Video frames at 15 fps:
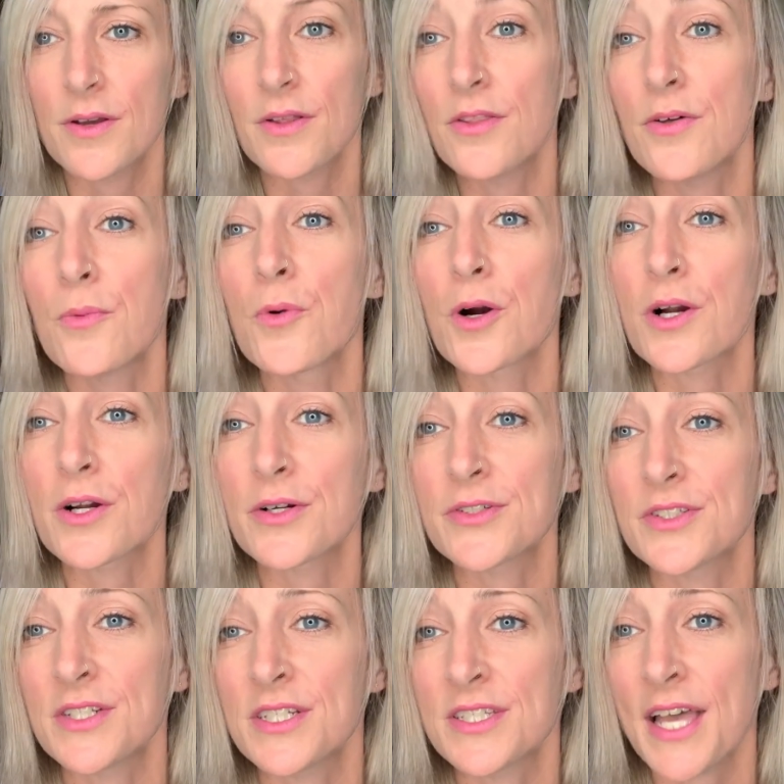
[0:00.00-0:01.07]
The
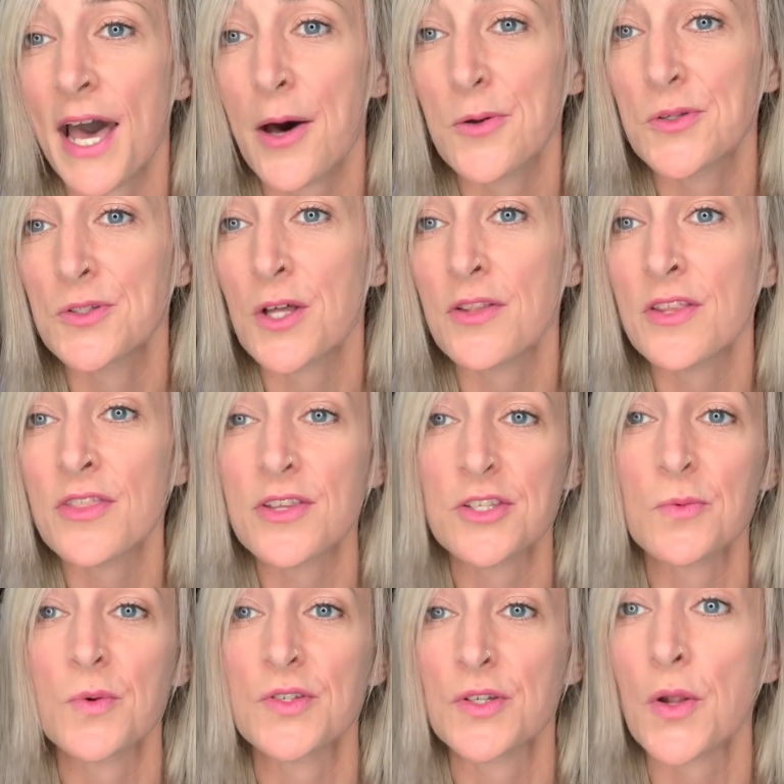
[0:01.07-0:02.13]
workers in his house thought that
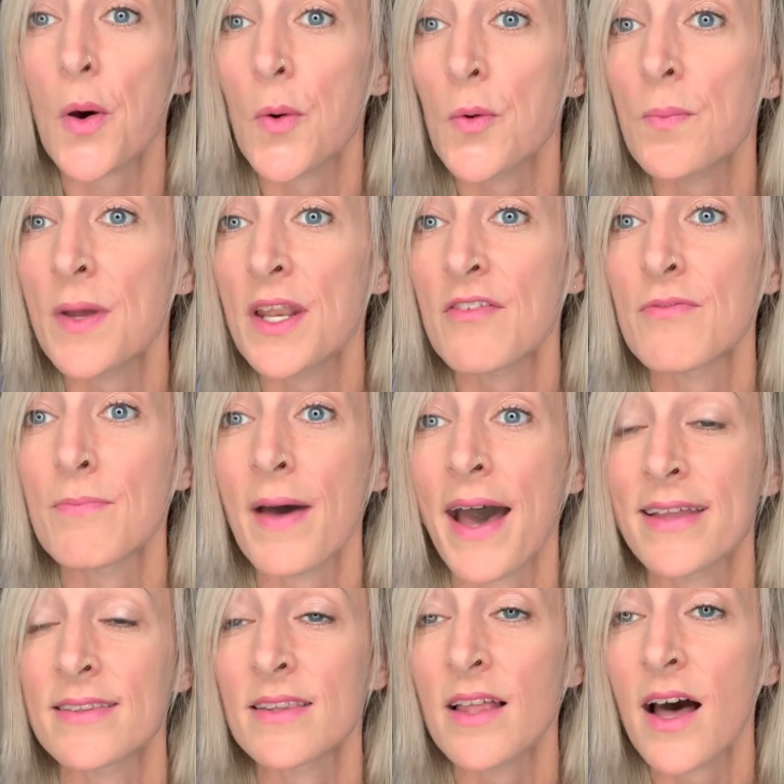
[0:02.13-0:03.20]
this was an omen of
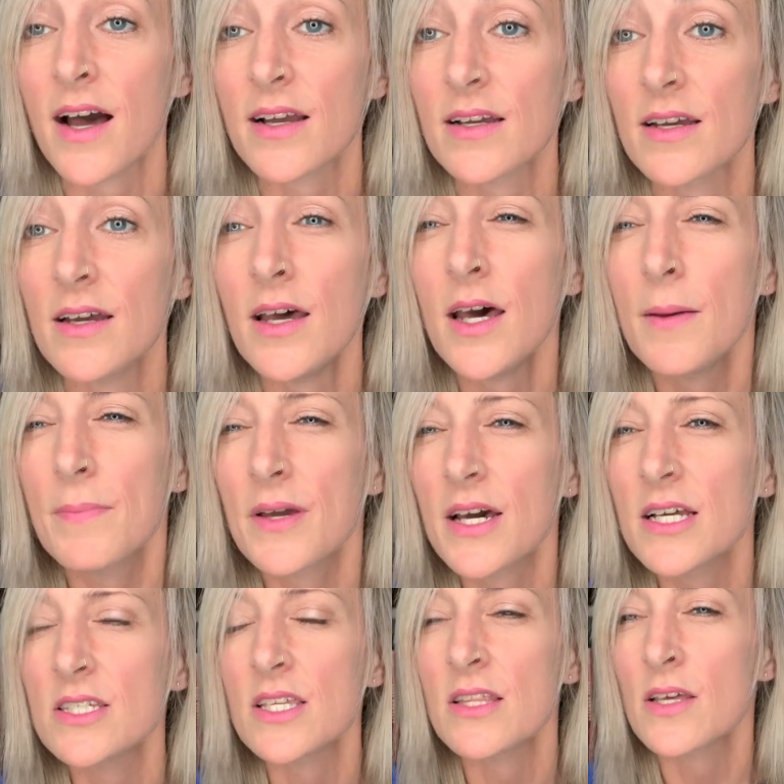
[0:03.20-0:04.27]
bad luck
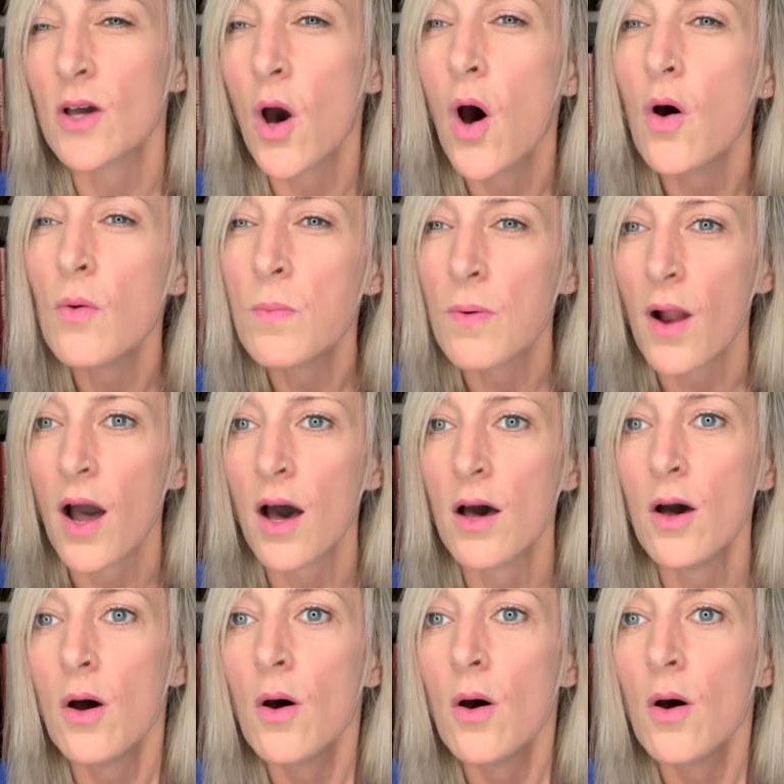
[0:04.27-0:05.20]
because the cobra